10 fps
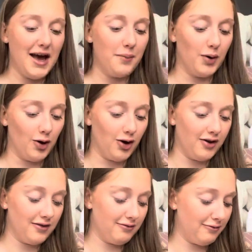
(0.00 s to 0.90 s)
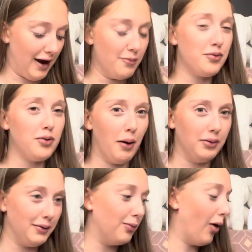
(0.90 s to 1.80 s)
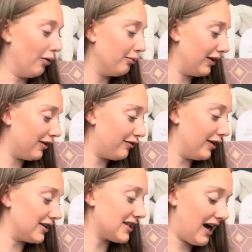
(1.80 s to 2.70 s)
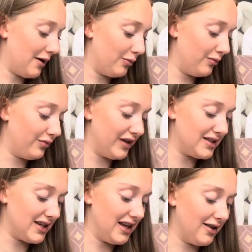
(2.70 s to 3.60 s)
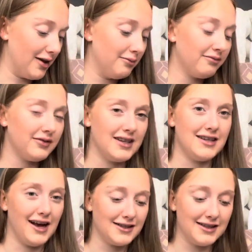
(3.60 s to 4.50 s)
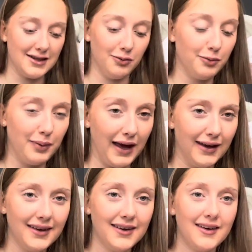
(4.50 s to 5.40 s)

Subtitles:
But it probably won't be the first time they see them, as nice as it would be,